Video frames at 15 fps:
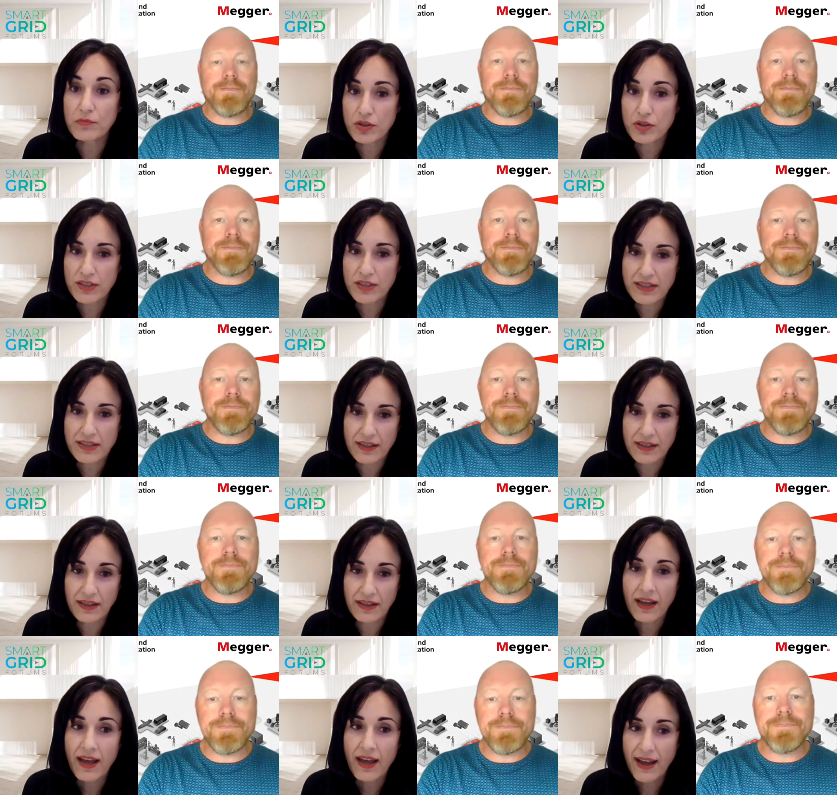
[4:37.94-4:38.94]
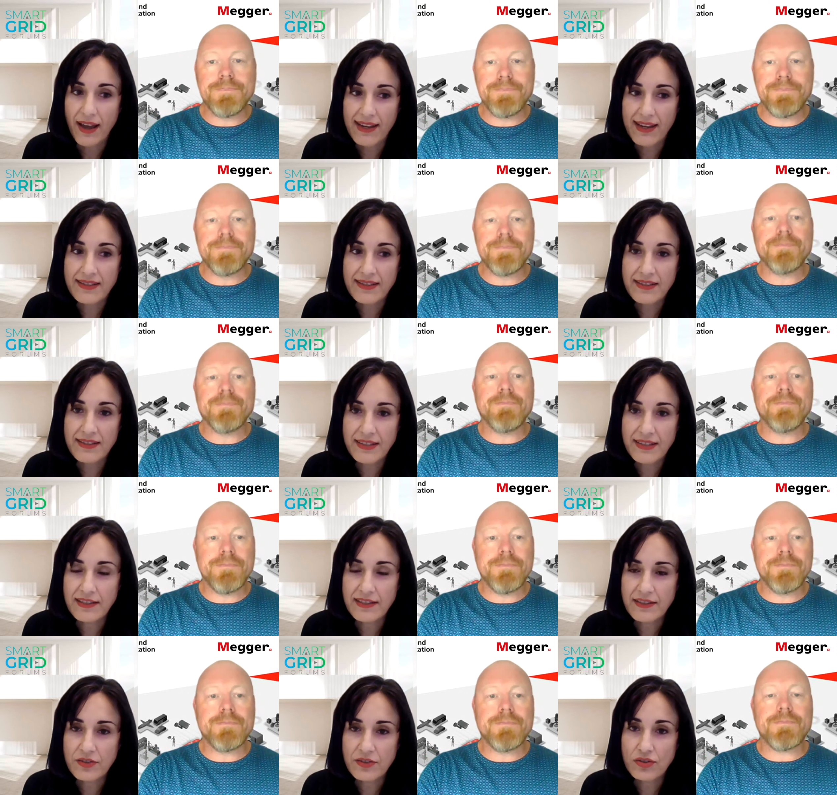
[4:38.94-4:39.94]
Speaker 1: community and
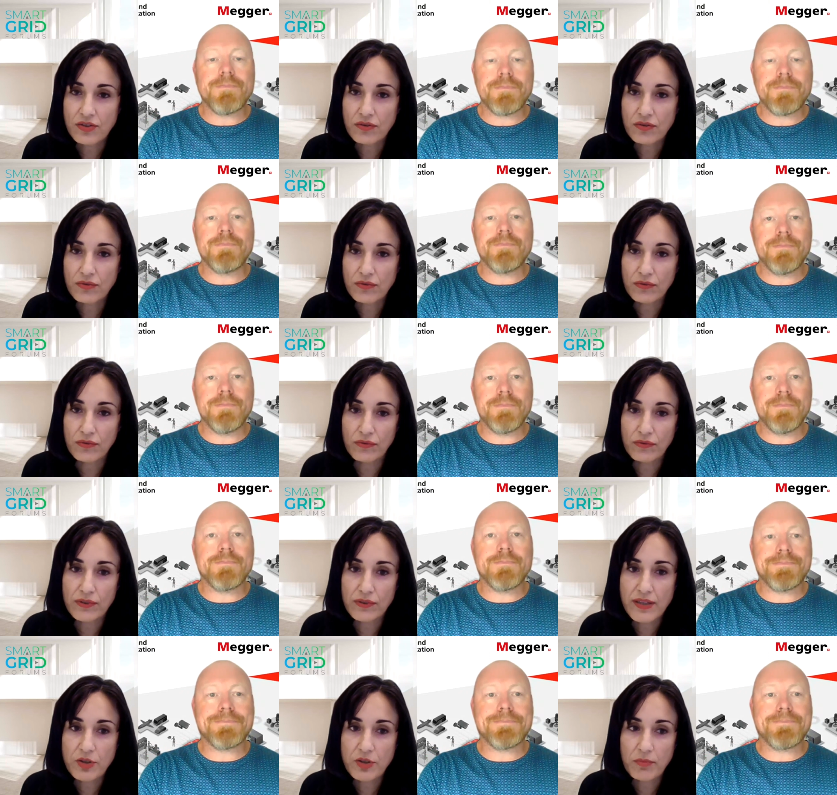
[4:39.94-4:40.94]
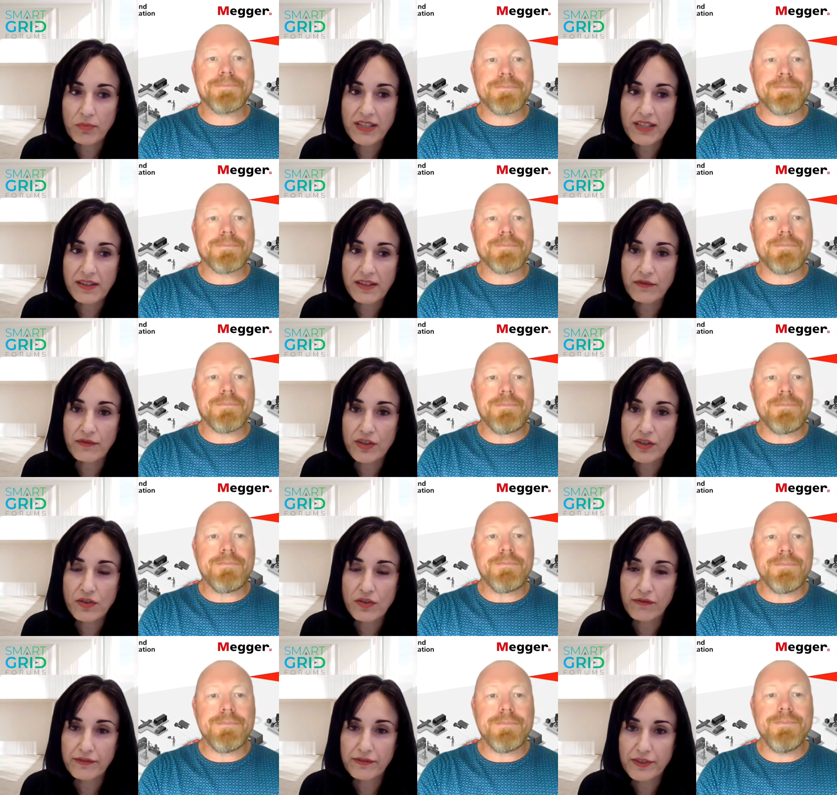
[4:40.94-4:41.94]
indeed to the subject matter of
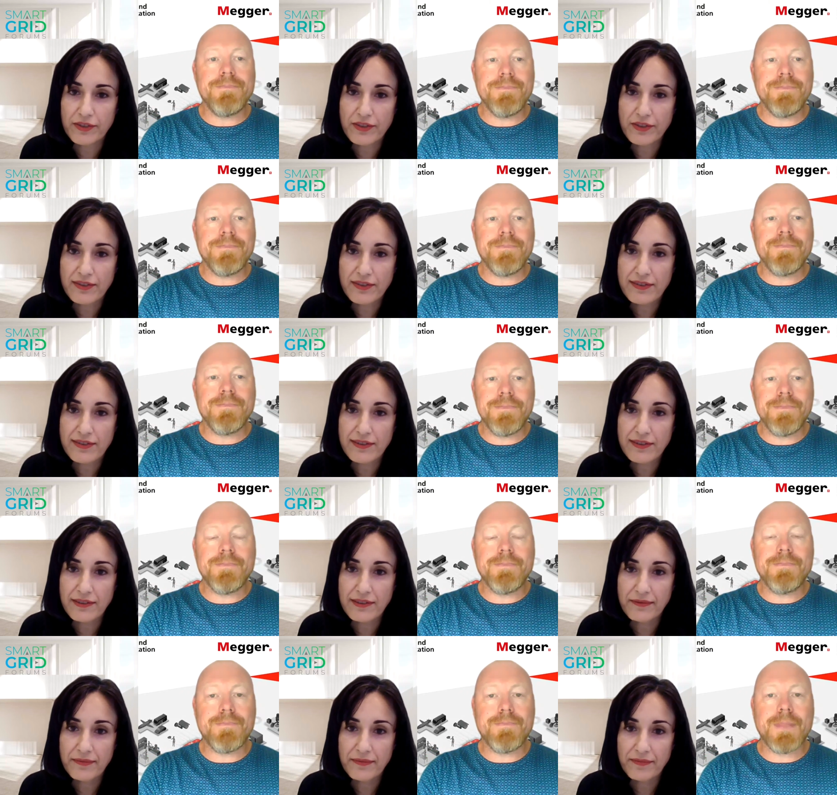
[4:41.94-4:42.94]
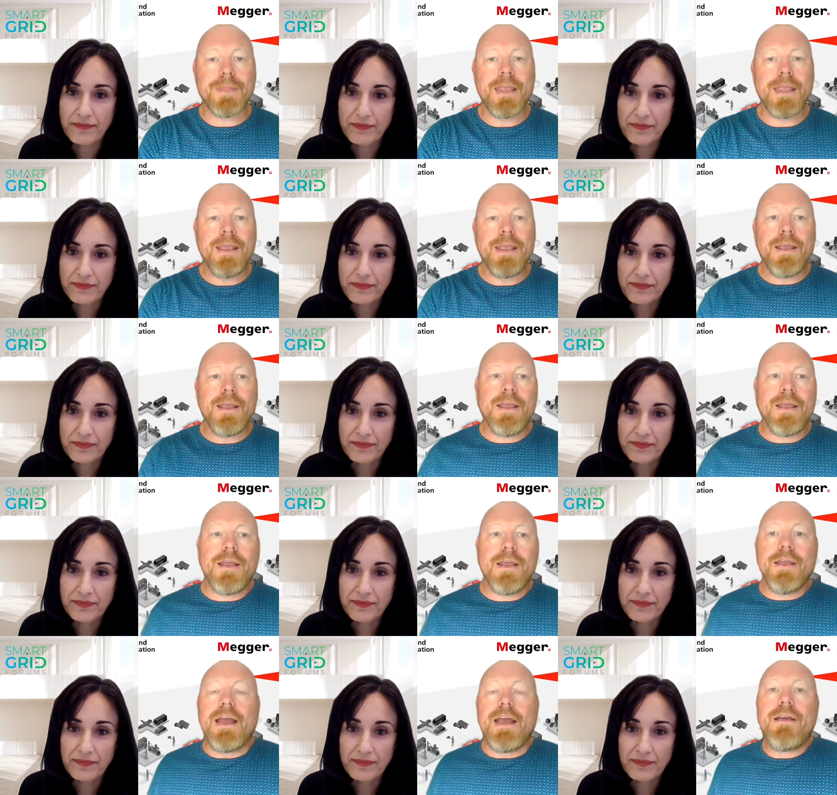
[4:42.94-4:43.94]
this conference?
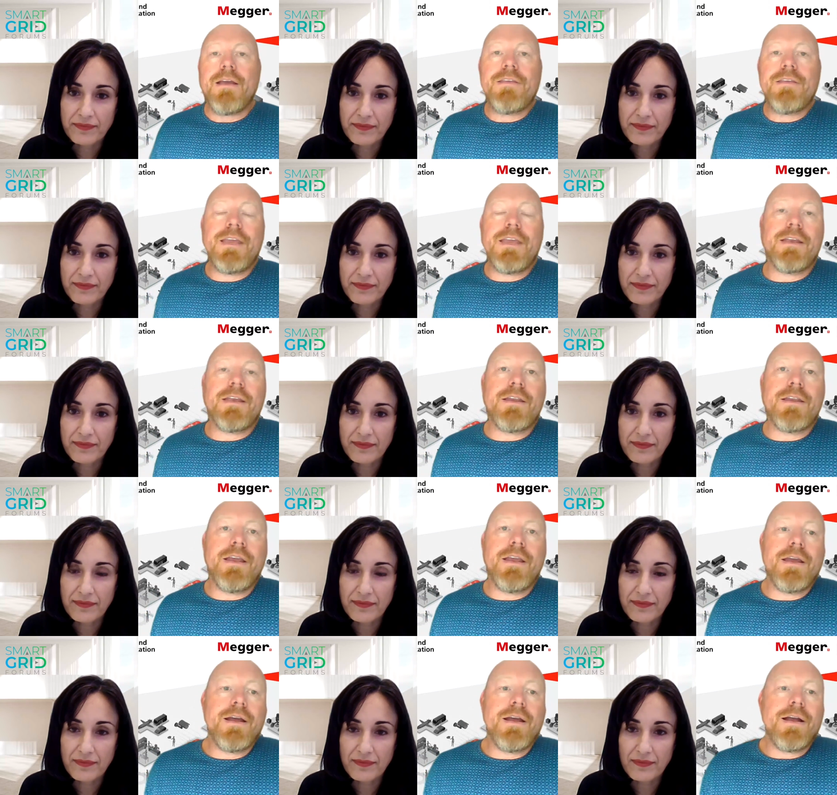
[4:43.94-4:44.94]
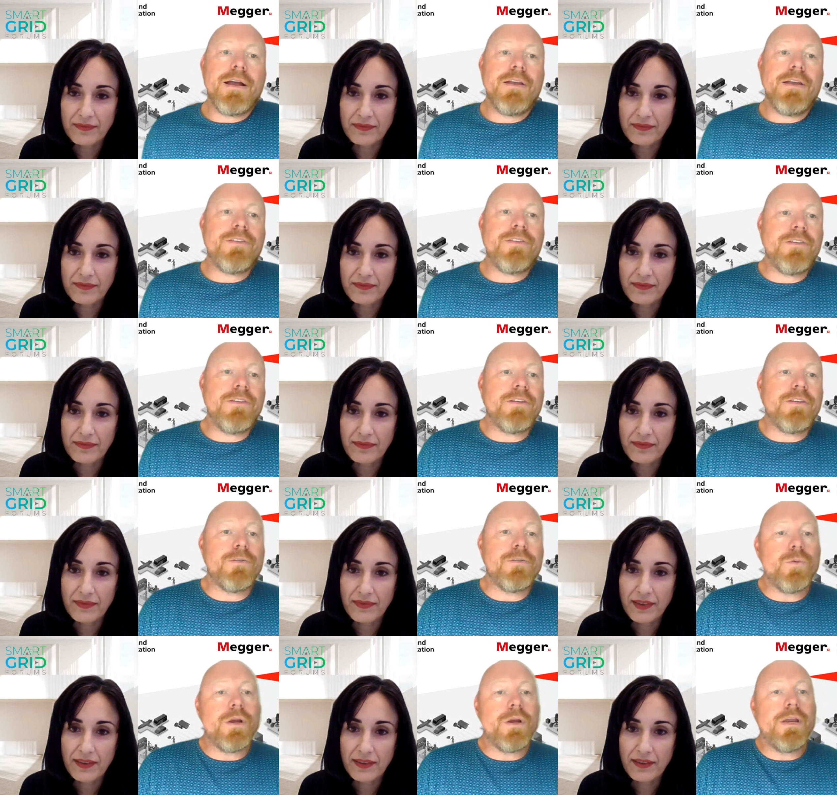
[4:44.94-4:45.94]
Speaker 2: Yeah, I think the uh,
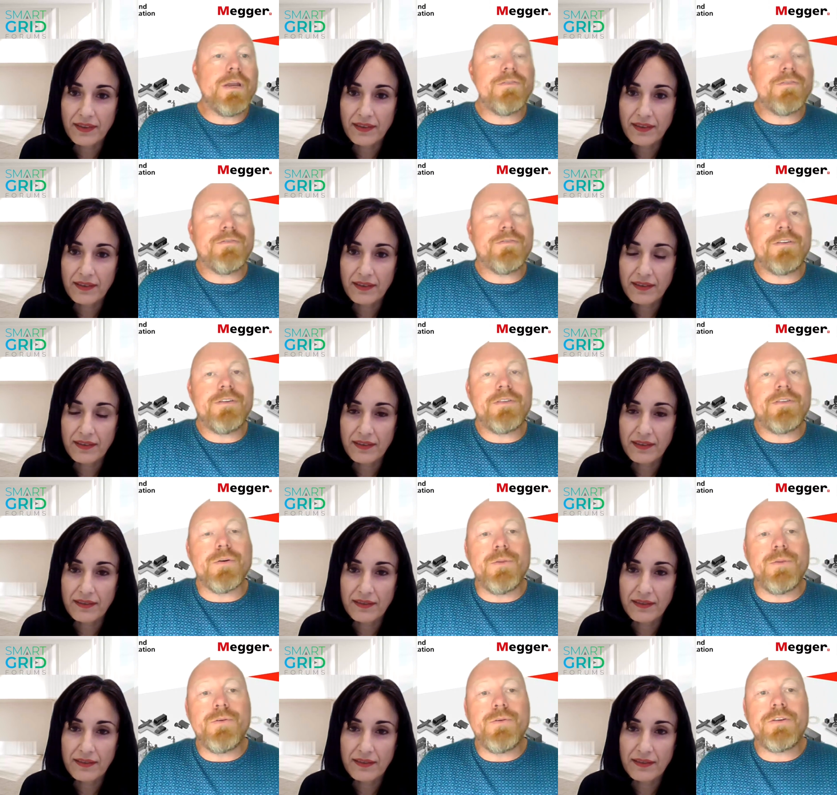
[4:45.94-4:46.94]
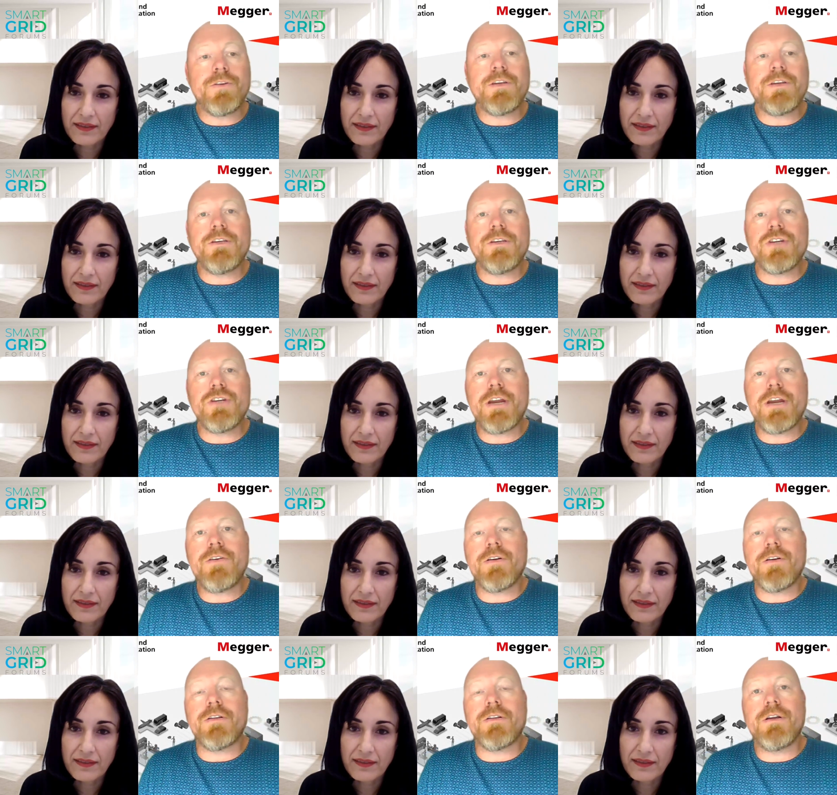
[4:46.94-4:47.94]
IC61850 community in
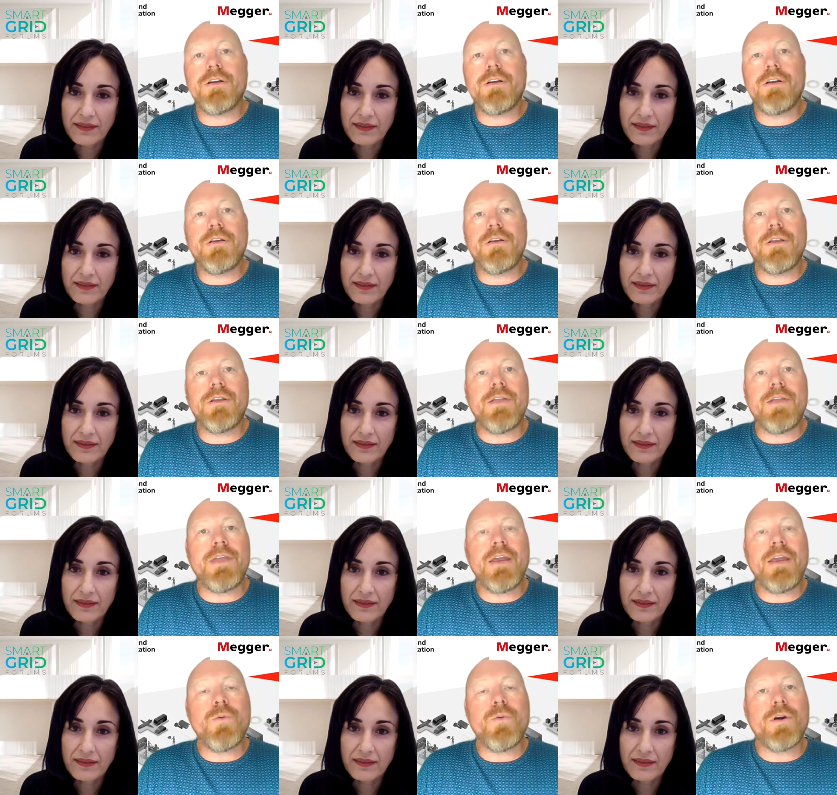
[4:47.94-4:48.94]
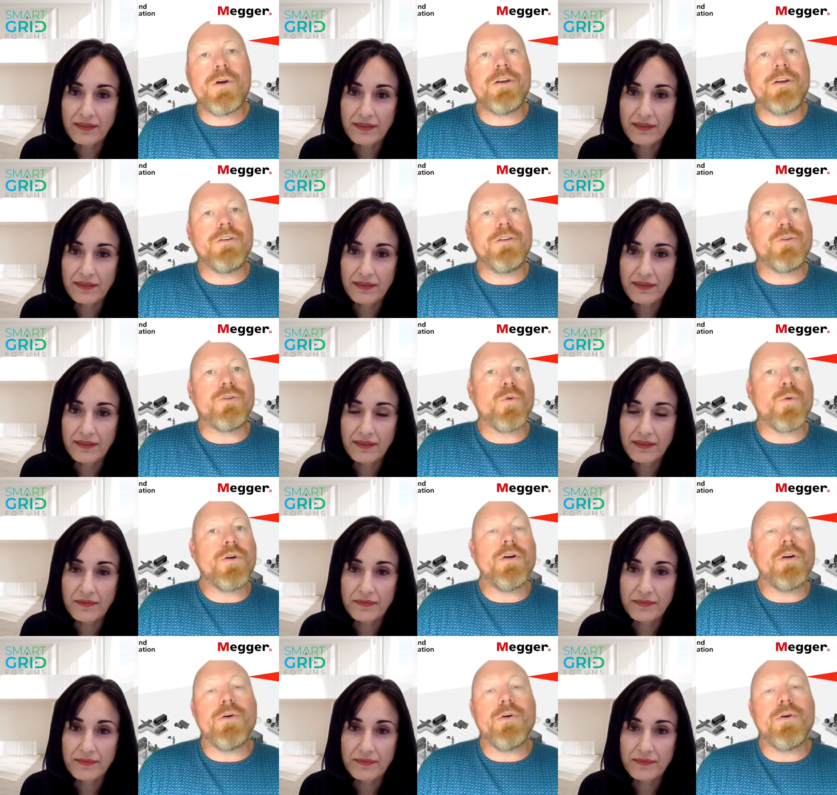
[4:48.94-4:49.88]
general, uh, they, they, were the door